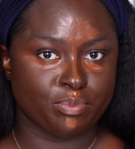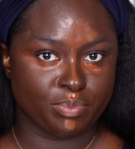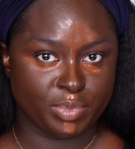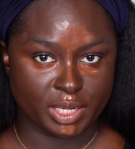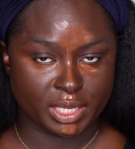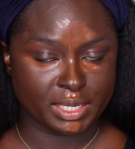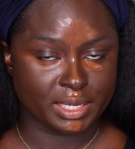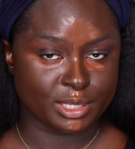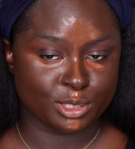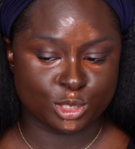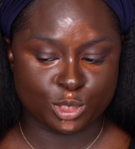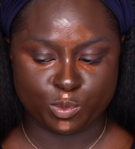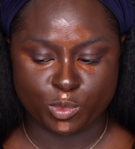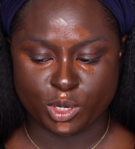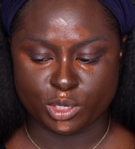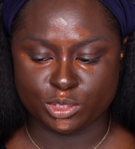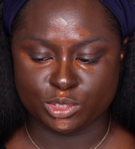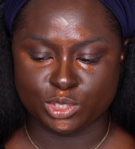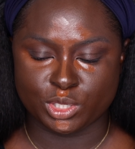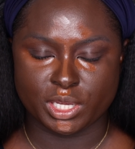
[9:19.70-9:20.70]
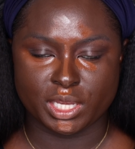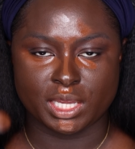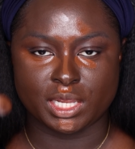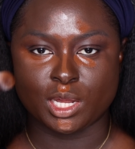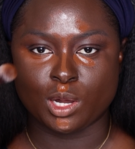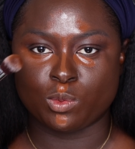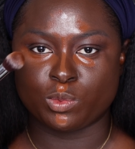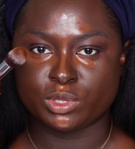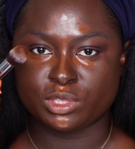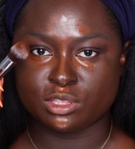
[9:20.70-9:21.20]
blending sponge, okay?
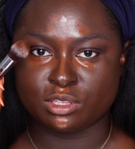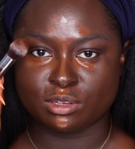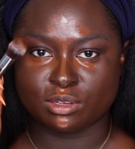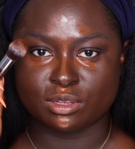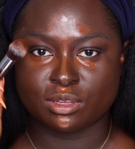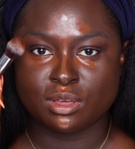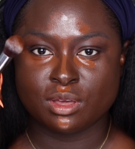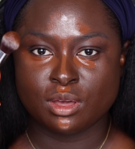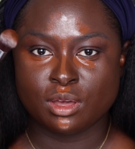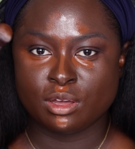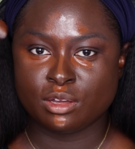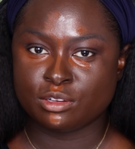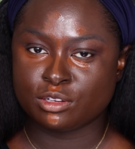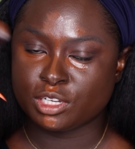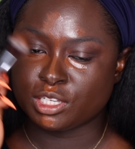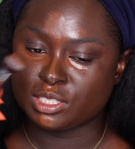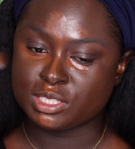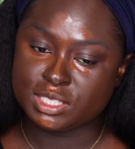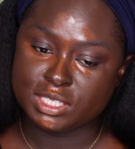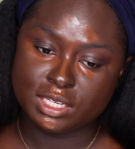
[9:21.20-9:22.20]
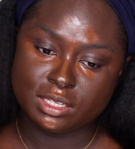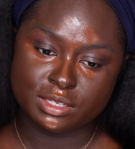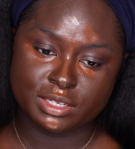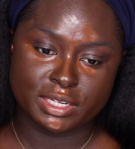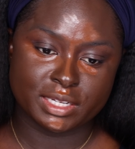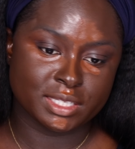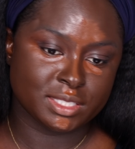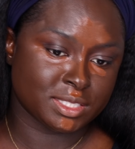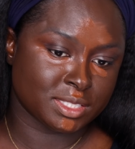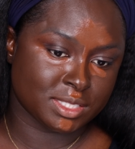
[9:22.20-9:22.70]
Now with the concealer,
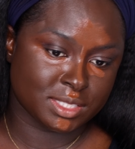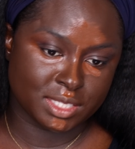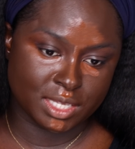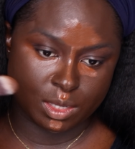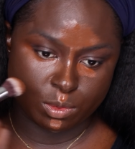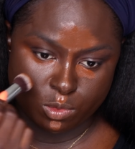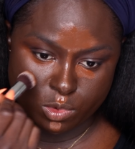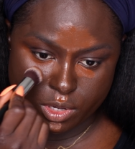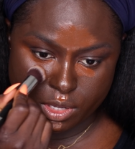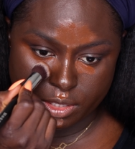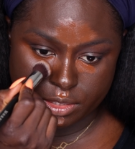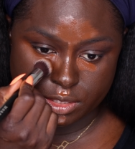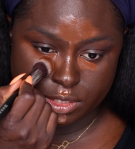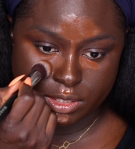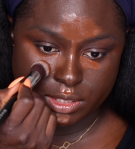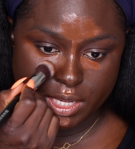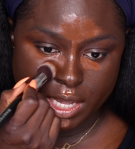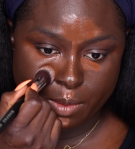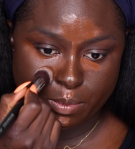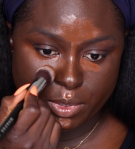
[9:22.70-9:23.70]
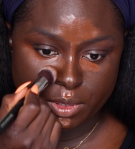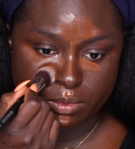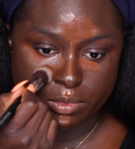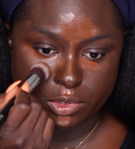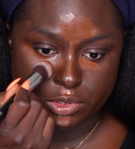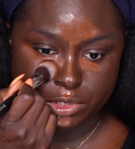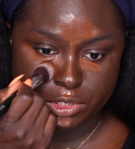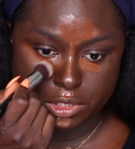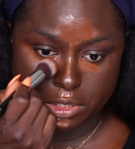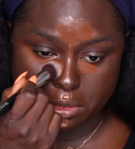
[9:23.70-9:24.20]
it's the same way. It's a tap in
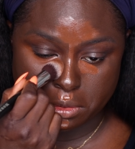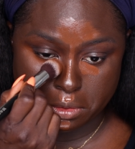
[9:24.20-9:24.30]
motion,